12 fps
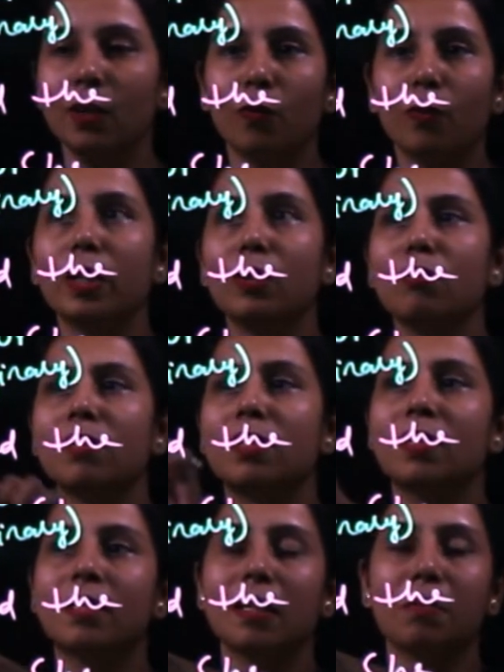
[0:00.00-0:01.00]
We use
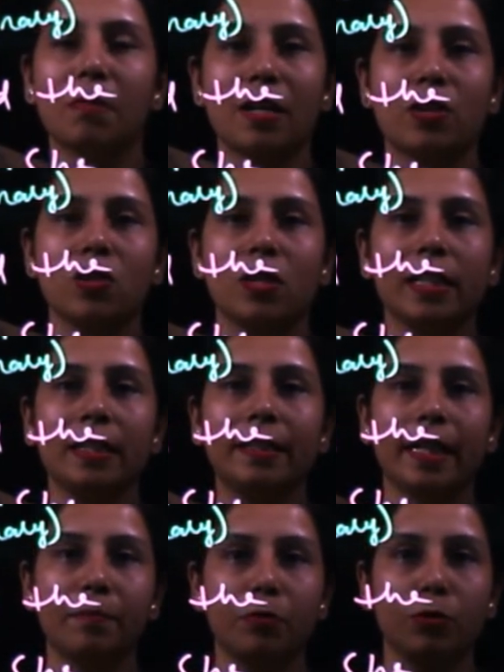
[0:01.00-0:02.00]
this imaginary
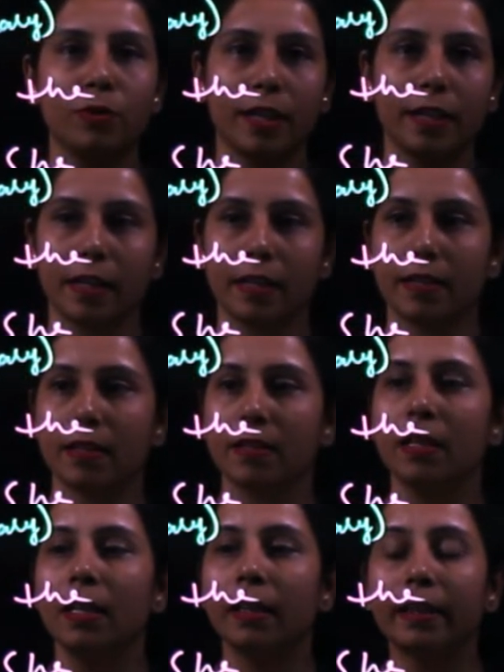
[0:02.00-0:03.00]
type 2 sentences.
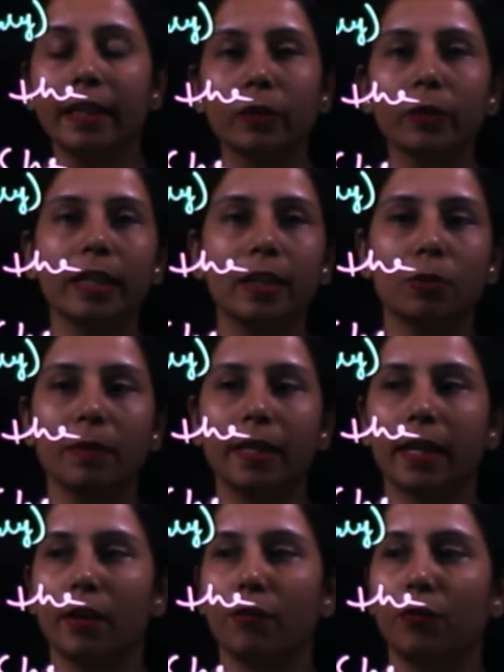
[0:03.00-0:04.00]
Then you need to be
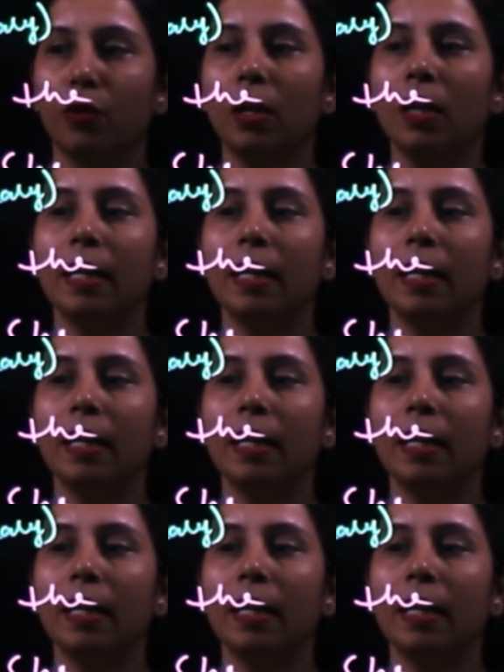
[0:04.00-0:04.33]
careful.